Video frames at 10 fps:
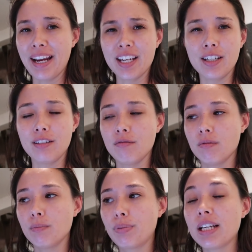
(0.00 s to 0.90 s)
I can
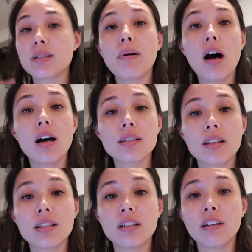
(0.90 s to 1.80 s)
press pause
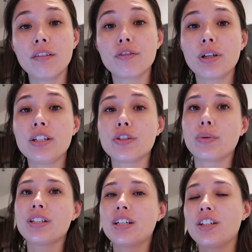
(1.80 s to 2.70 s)
on the delivery,
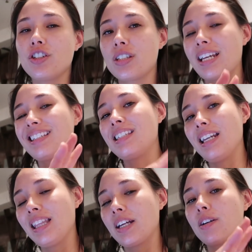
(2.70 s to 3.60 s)
so it's not just like
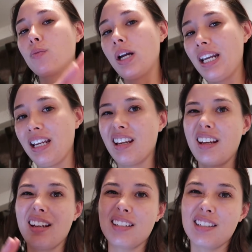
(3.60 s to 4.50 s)
sitting there and waiting,
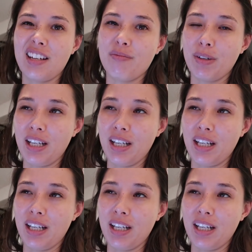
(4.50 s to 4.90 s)
and I get to save